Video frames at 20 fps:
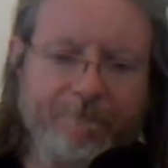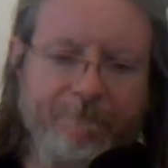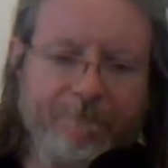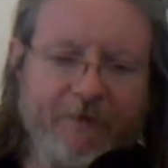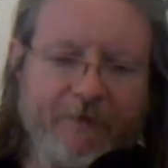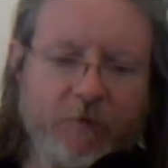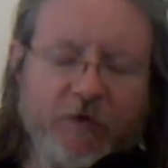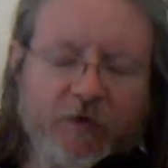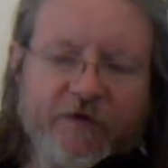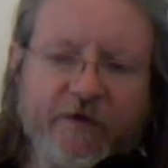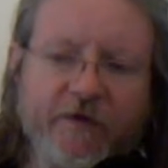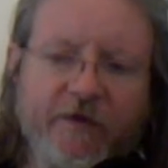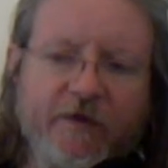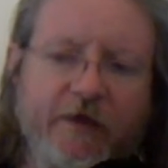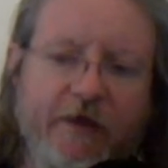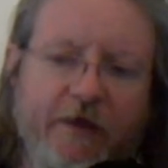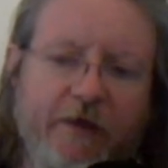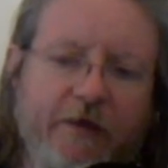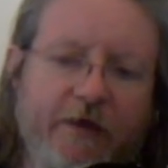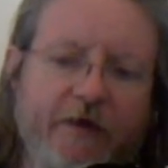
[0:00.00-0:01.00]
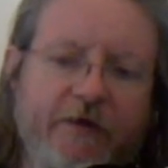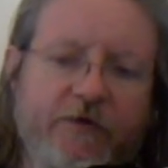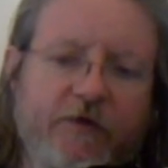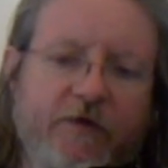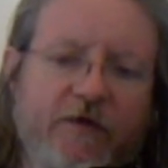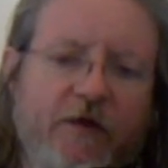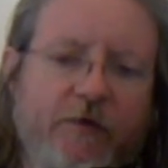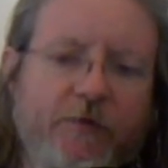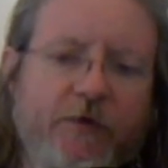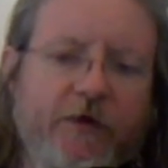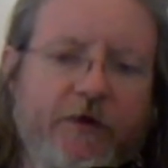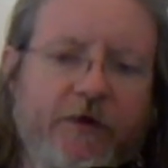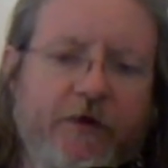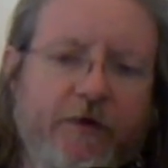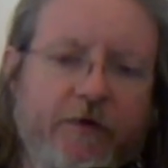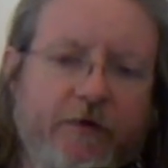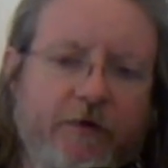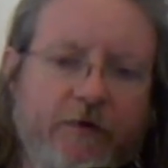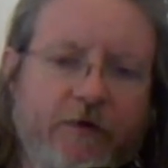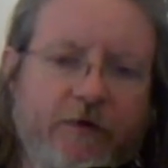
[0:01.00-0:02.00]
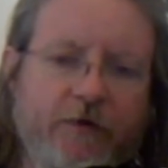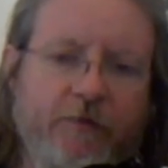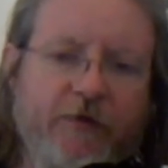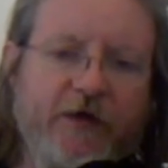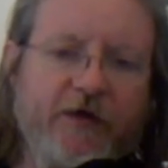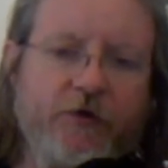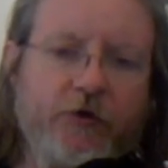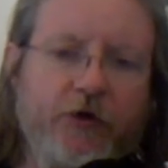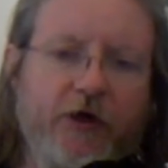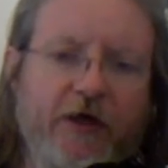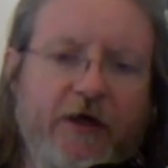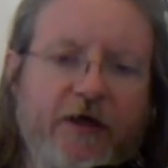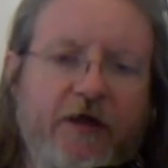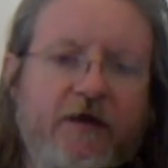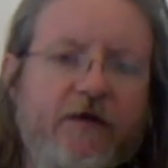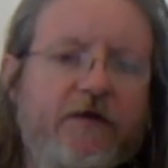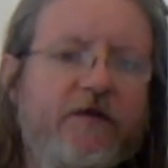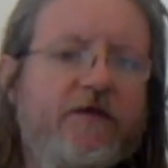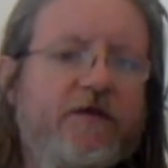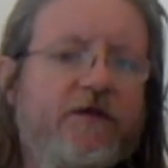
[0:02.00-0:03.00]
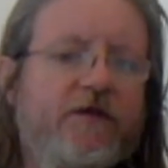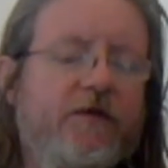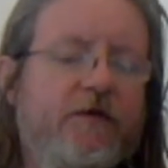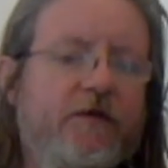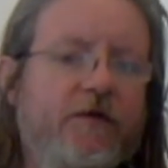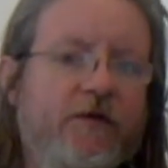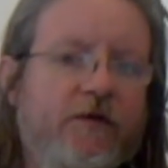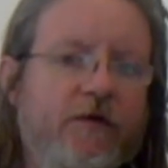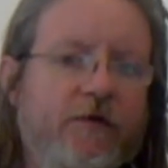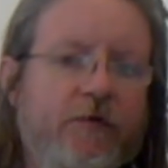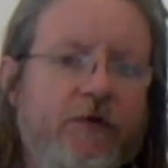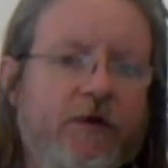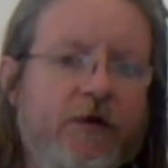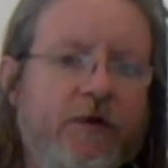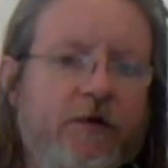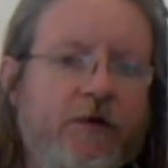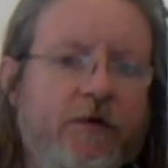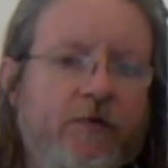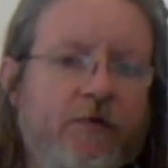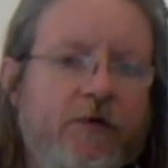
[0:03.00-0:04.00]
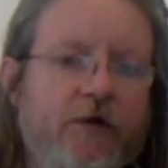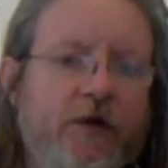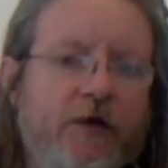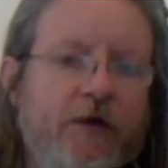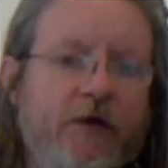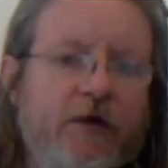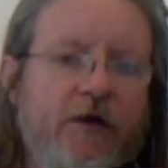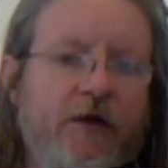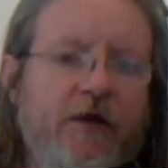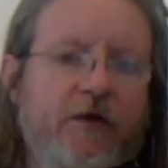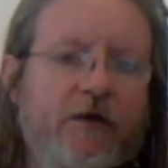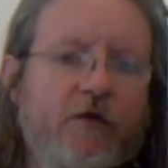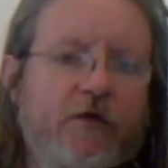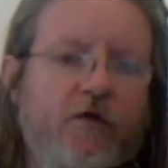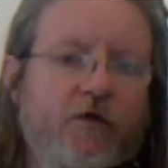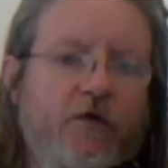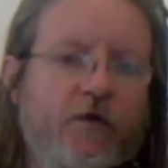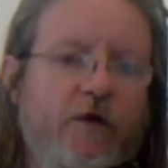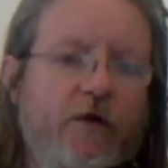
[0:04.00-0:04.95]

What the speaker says: one thing that I like to tell my trainees when I gave